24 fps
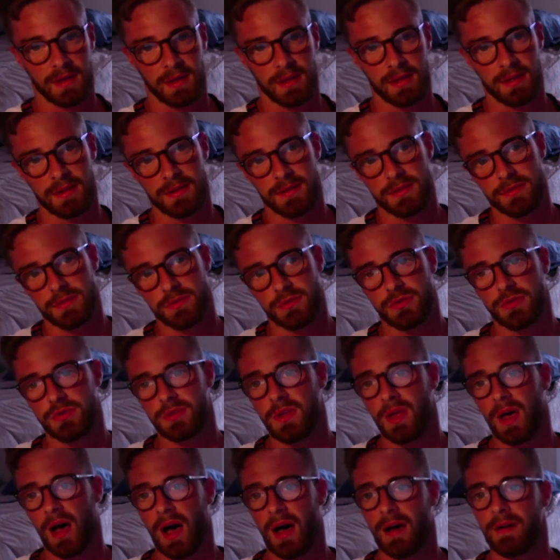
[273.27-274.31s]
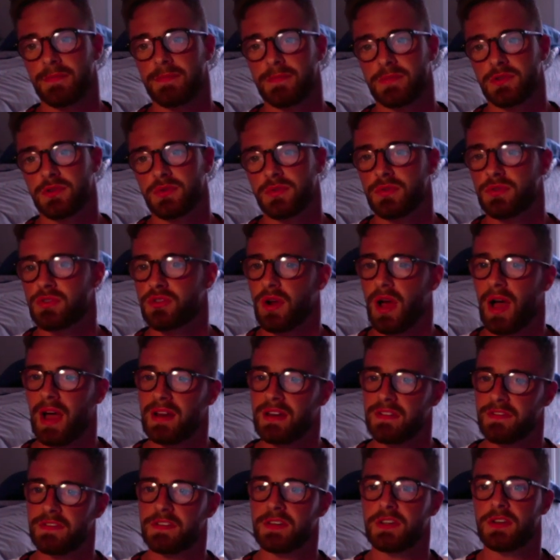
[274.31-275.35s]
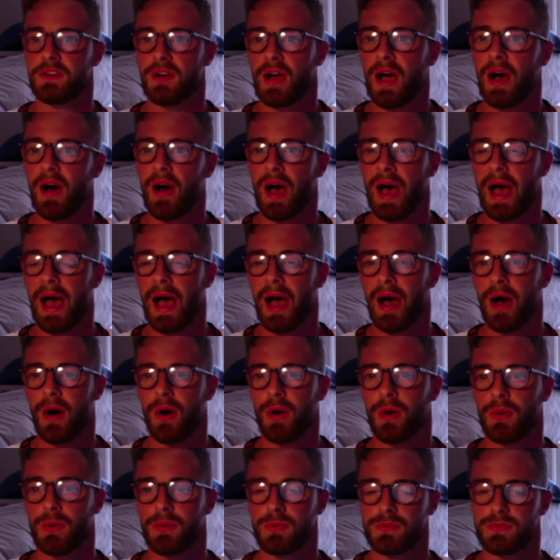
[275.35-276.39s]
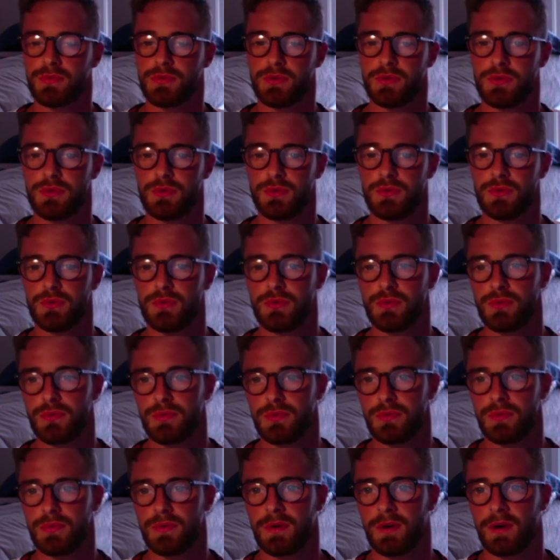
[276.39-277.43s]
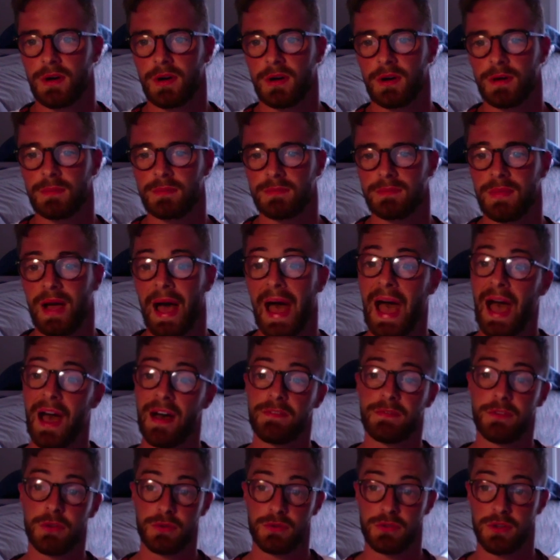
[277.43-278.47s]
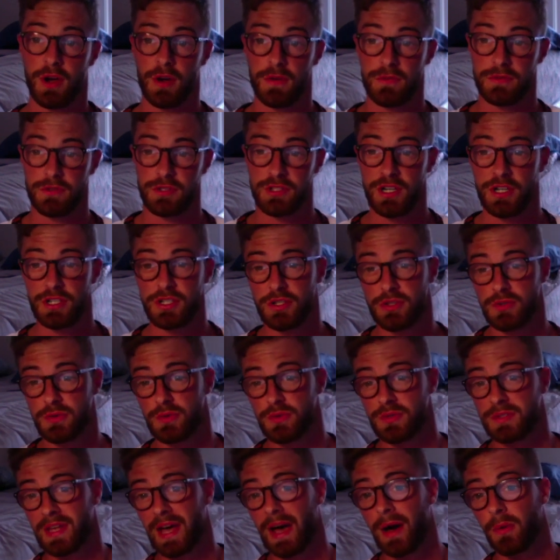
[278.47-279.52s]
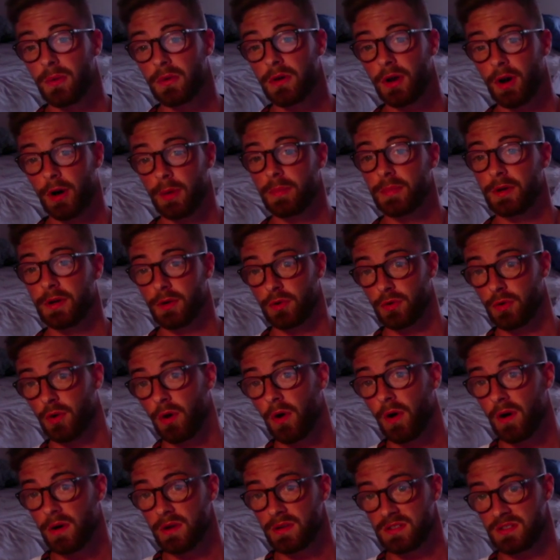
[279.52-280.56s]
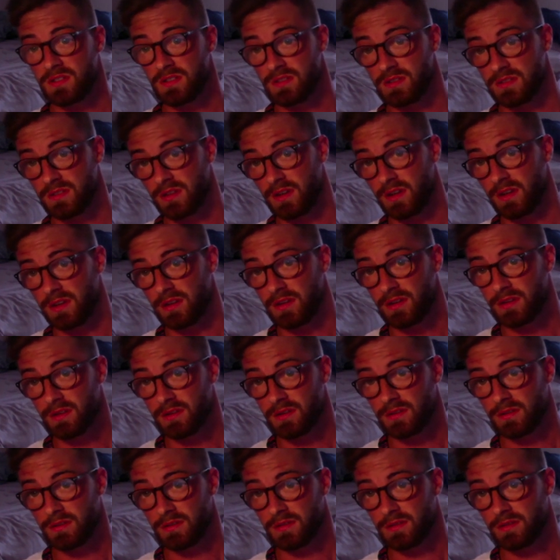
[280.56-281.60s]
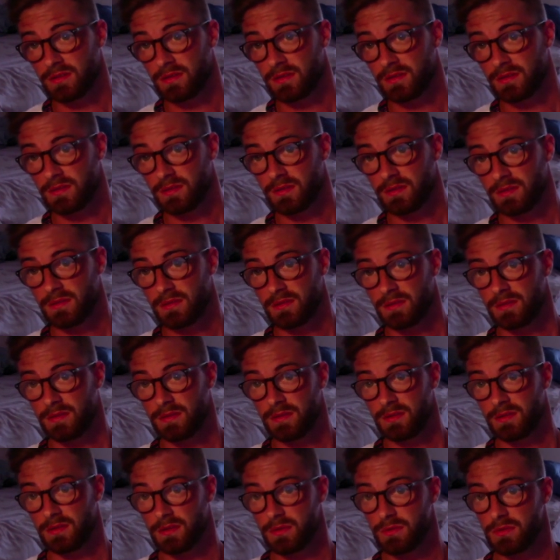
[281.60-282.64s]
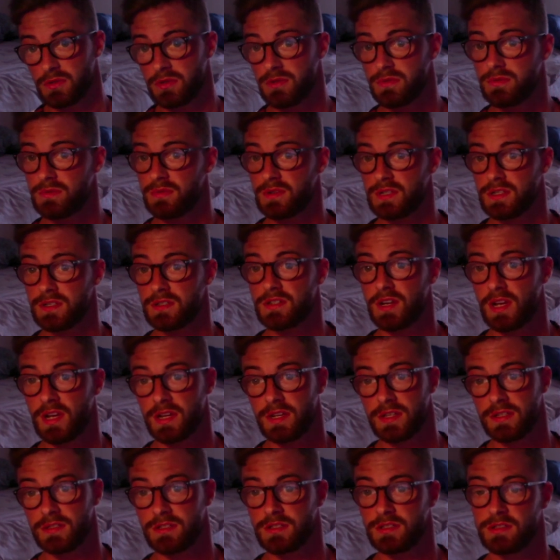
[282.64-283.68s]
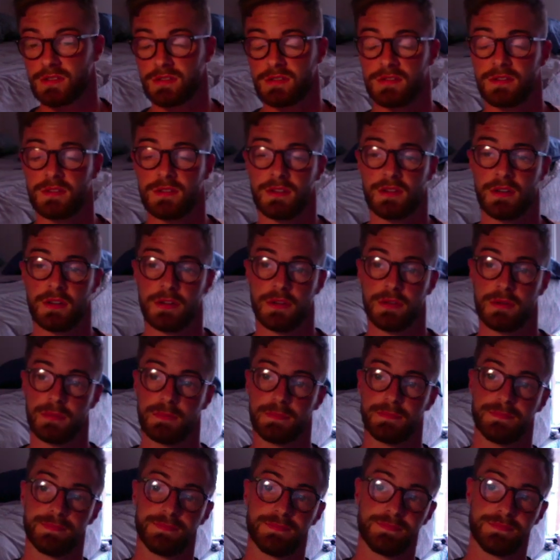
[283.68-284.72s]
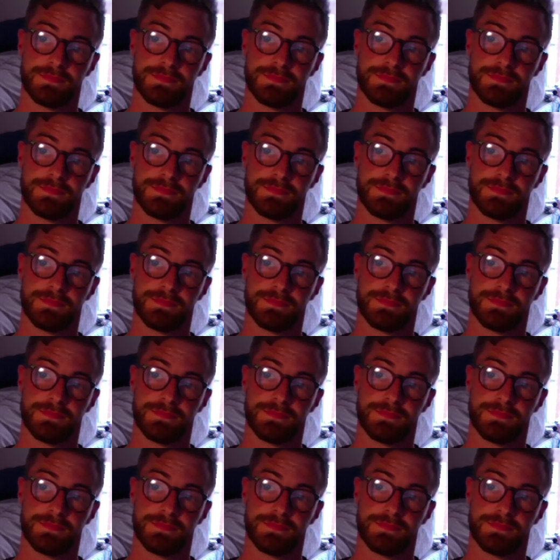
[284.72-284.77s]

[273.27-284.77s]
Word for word: it, i'm tr- trying to figure out how to um, have those conversations without coming across as like, you know, you need to change. Um,